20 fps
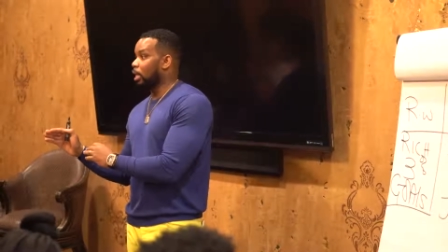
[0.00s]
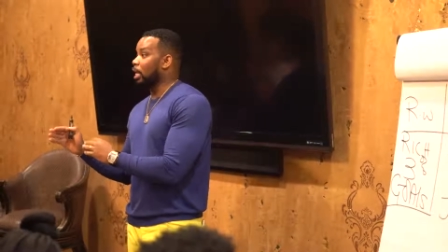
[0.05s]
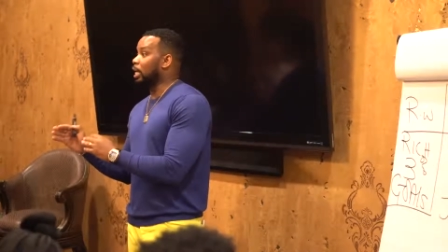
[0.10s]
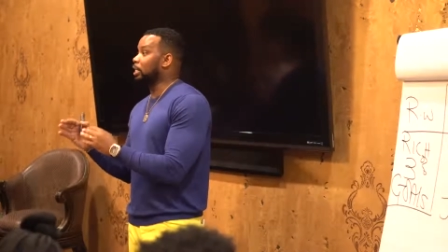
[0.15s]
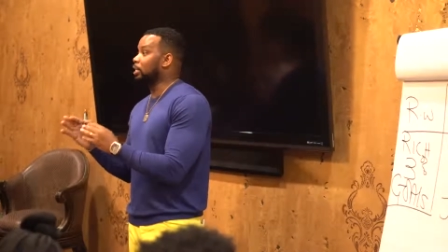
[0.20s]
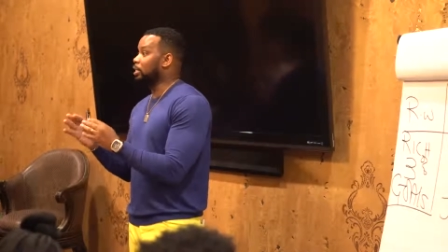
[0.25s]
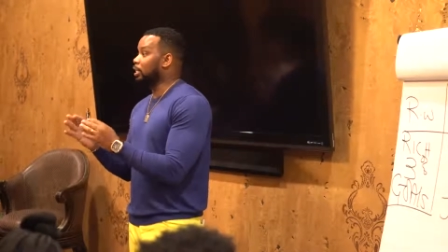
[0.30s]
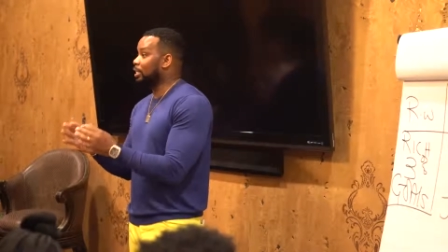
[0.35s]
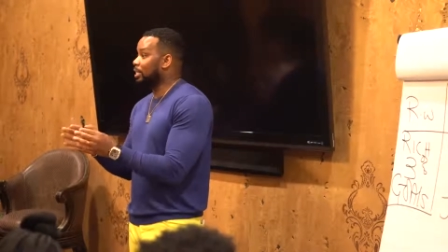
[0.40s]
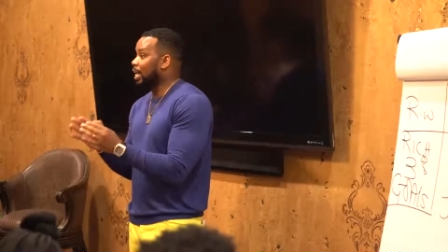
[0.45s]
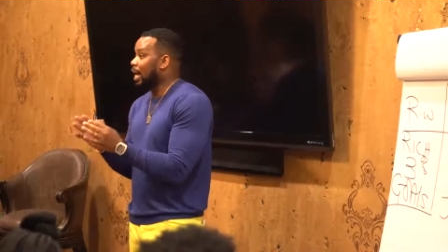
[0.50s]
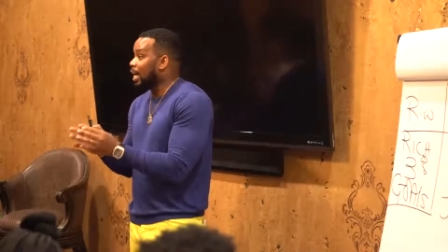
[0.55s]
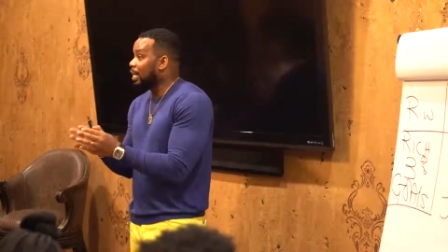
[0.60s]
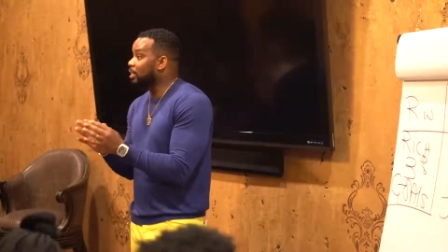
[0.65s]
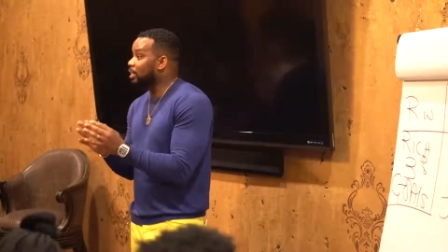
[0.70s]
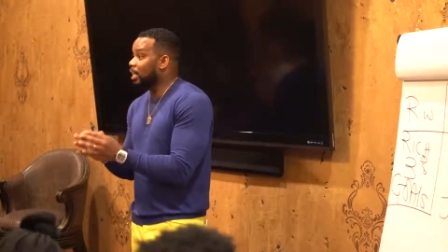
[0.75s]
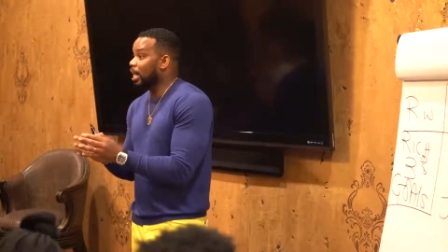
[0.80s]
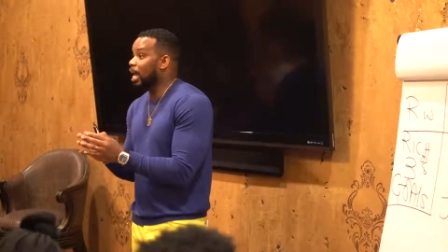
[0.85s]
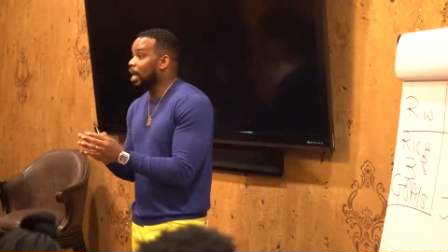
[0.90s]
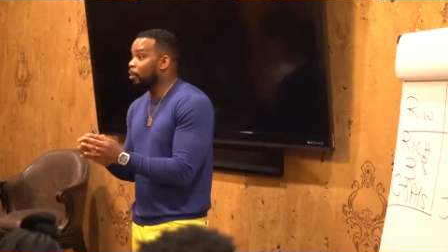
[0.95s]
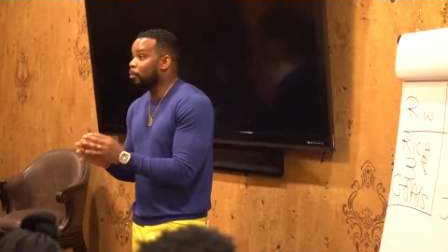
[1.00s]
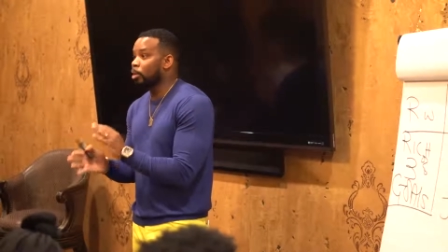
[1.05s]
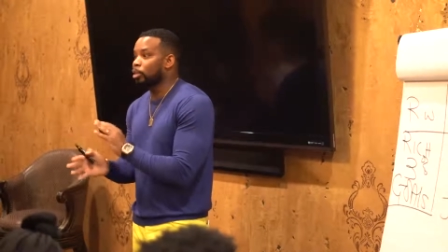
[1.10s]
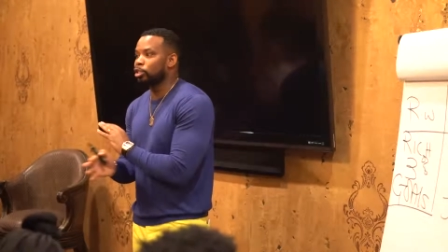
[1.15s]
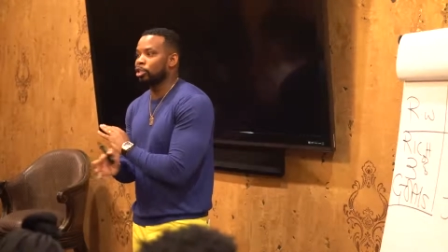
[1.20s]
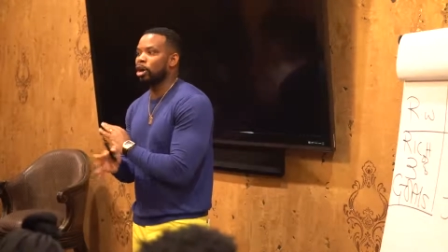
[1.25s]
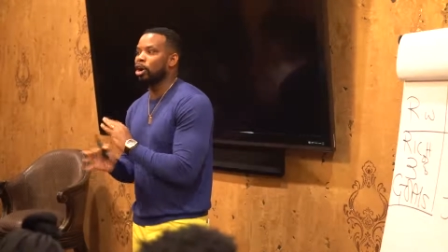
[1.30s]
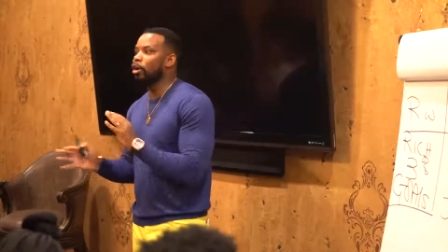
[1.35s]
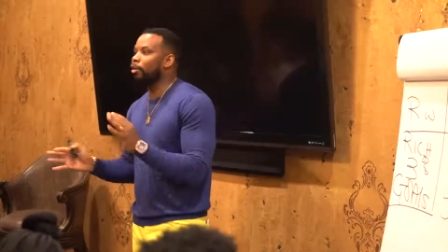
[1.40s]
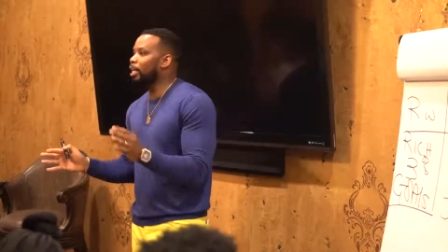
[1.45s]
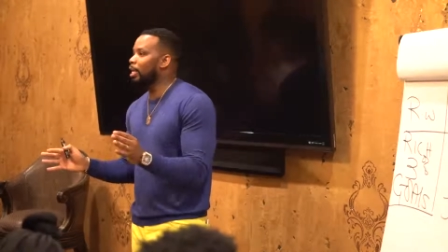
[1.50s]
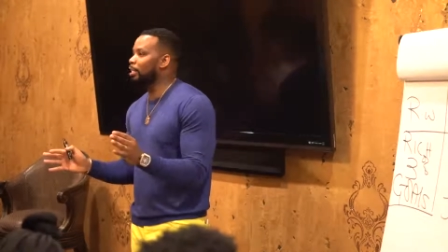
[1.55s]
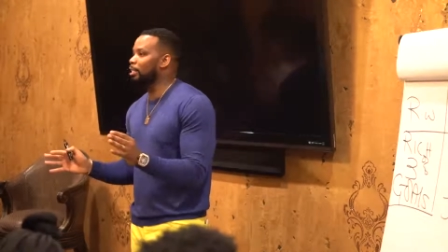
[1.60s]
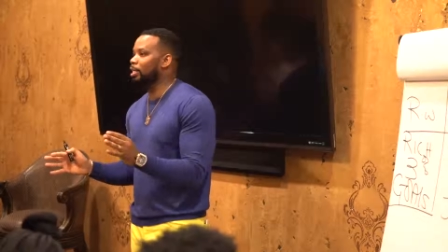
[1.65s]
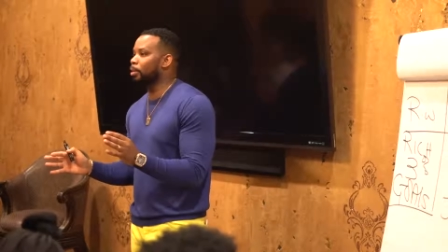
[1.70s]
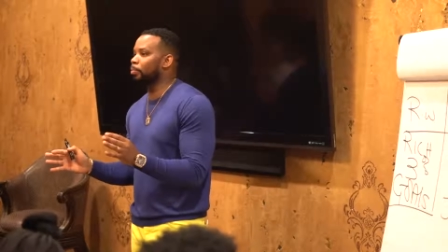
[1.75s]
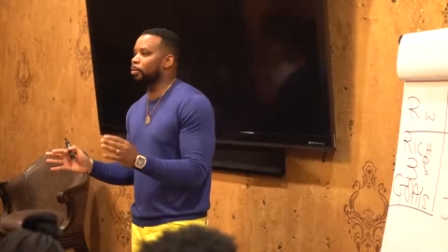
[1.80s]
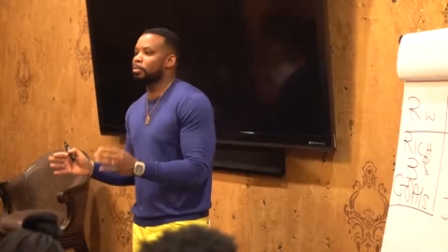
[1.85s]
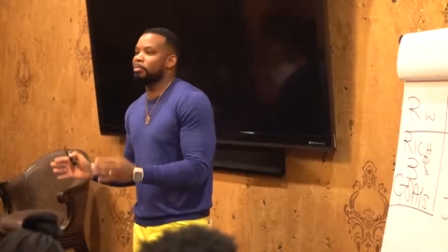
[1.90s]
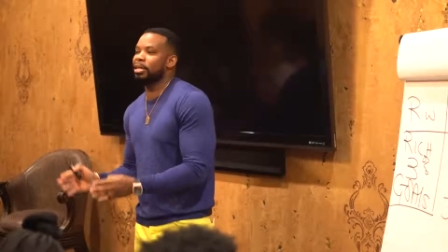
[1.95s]
In today's language, all that
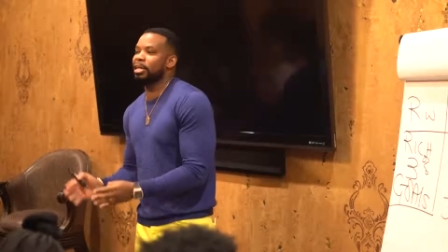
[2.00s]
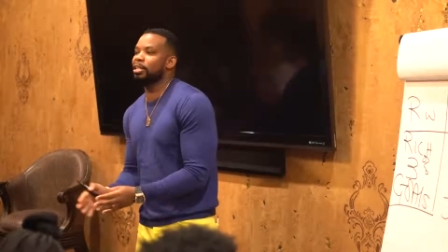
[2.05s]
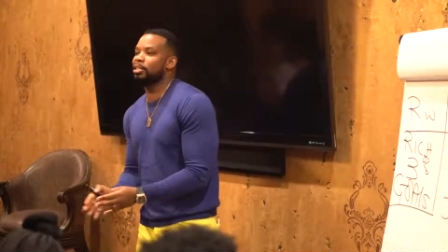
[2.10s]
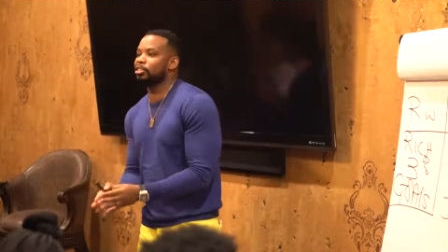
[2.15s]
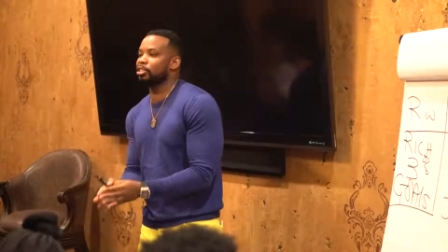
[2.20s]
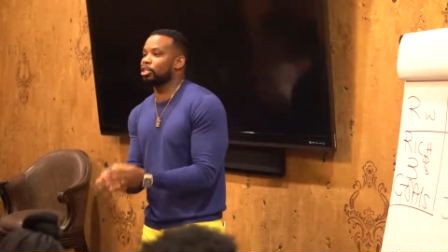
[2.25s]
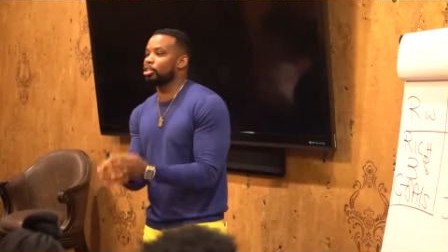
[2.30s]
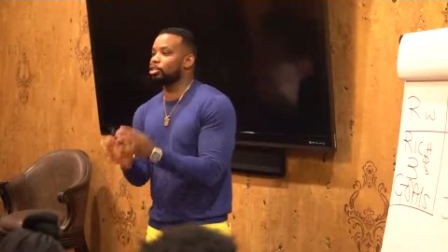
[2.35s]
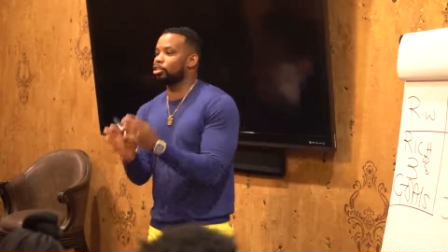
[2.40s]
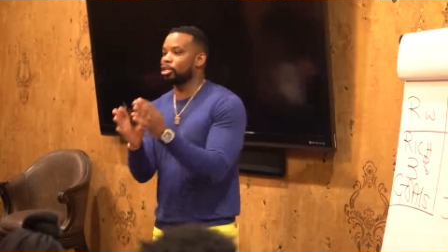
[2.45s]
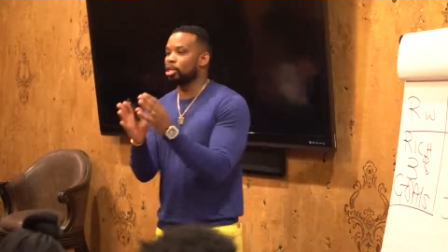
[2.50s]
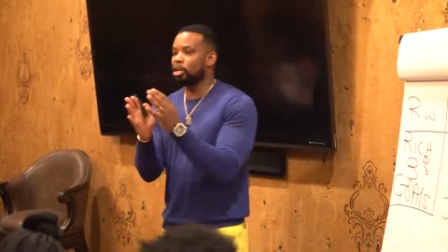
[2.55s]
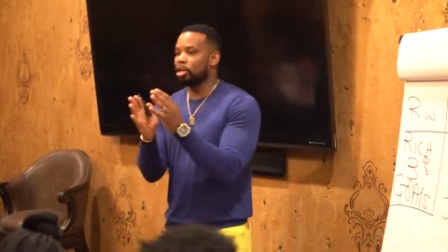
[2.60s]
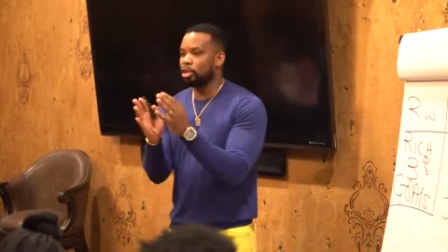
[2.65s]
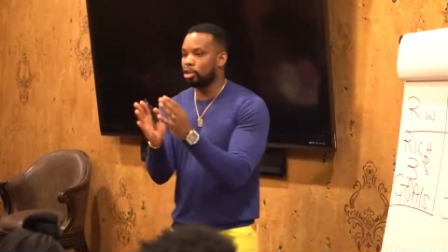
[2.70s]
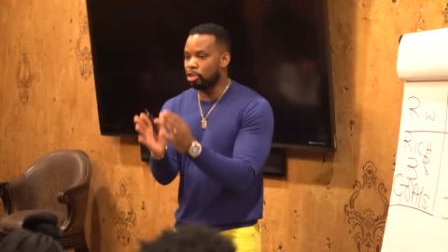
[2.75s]
simply means is